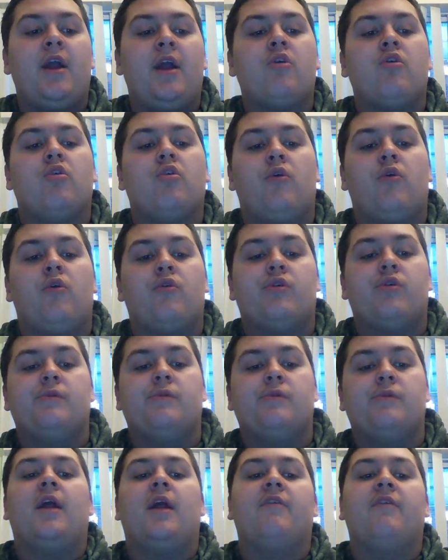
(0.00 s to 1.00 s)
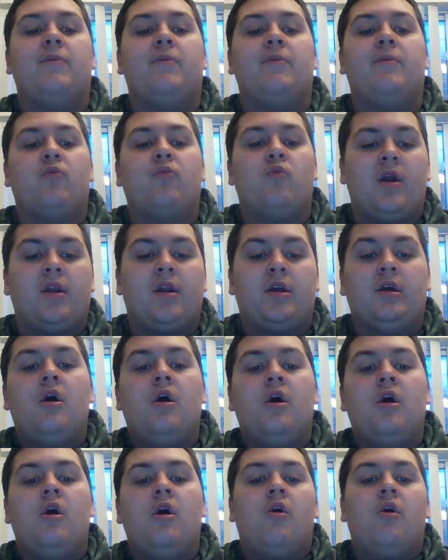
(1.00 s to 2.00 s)
or lower depending on if people want it
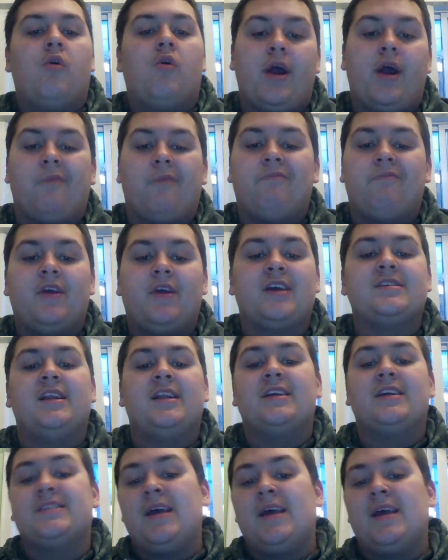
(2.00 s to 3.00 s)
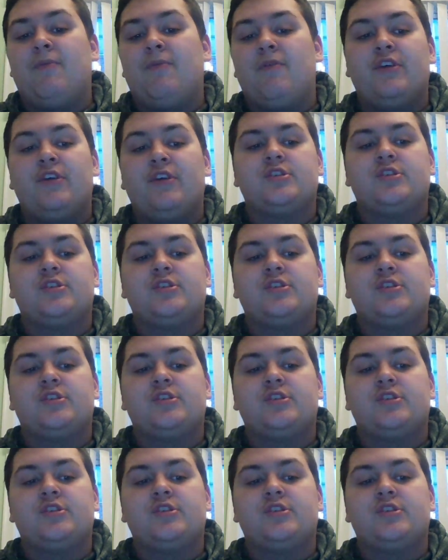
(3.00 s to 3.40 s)
or not. An example of this is